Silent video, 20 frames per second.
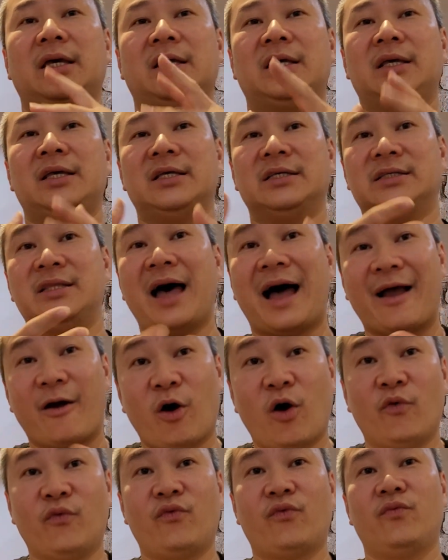he's died
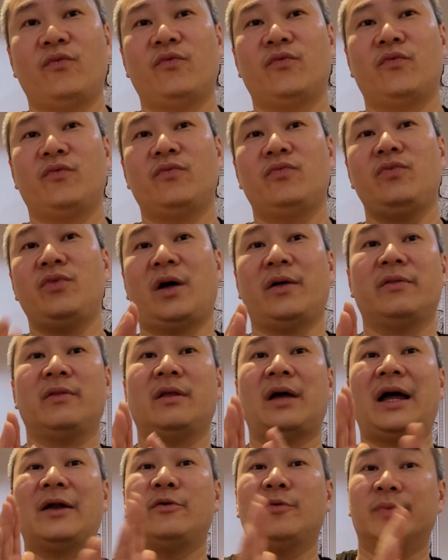off,
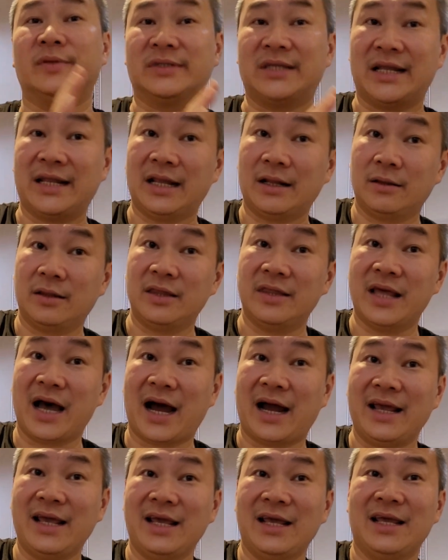not 100%
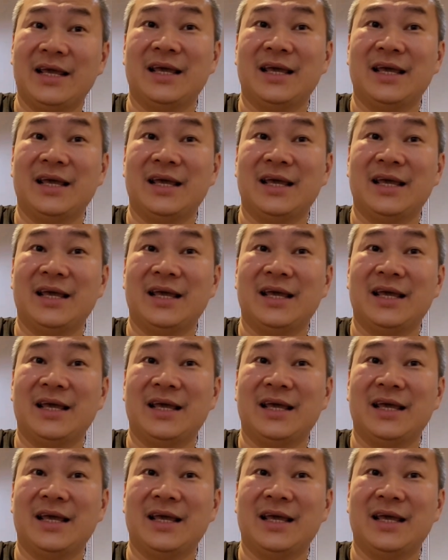die,